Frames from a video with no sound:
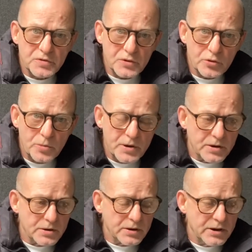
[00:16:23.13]
for Robert
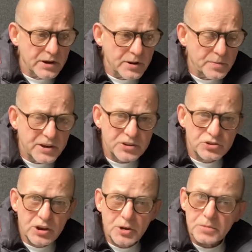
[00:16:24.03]

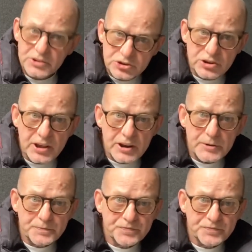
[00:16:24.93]
page, please share it.